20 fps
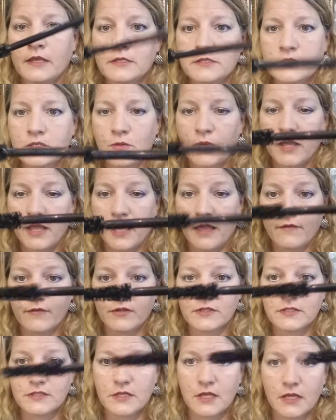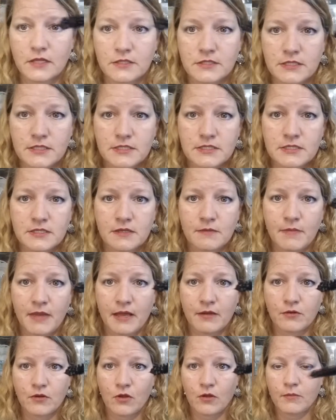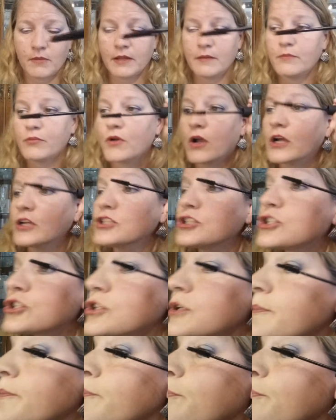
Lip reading: so I have a decent amount on my brush.